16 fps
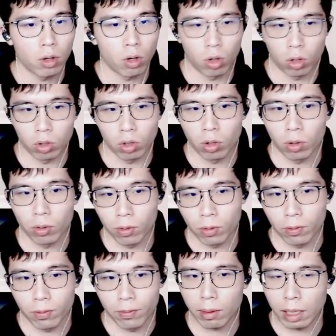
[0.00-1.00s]

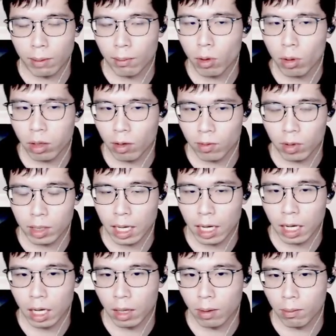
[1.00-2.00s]
Although in most of the
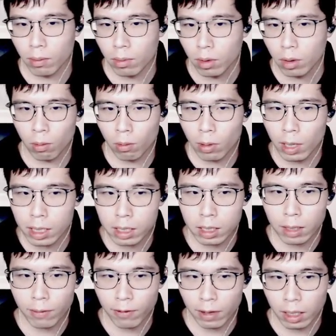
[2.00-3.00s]
time,
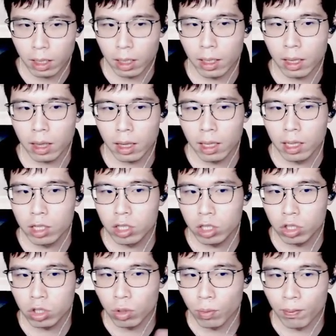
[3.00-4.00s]
white's thickness
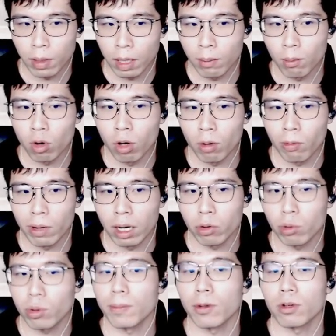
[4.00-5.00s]
should be more
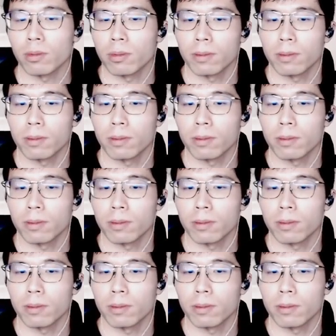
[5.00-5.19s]
valuable.